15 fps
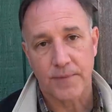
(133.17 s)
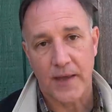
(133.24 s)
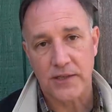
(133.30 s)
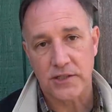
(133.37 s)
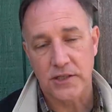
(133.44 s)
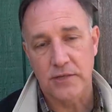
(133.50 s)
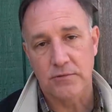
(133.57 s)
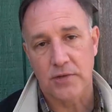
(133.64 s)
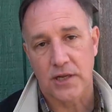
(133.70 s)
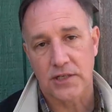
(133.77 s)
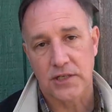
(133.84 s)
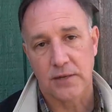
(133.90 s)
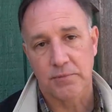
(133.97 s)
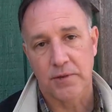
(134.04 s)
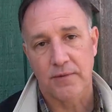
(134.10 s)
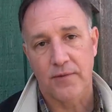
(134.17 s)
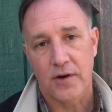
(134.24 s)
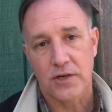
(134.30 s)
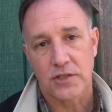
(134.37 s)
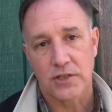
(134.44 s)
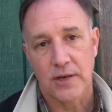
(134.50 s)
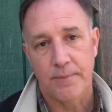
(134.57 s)
That seems like something
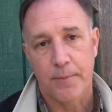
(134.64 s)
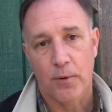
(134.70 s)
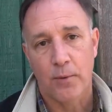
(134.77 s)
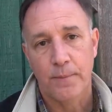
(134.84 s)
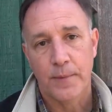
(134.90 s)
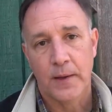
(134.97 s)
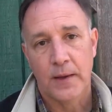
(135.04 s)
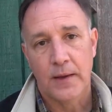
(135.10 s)
very simple,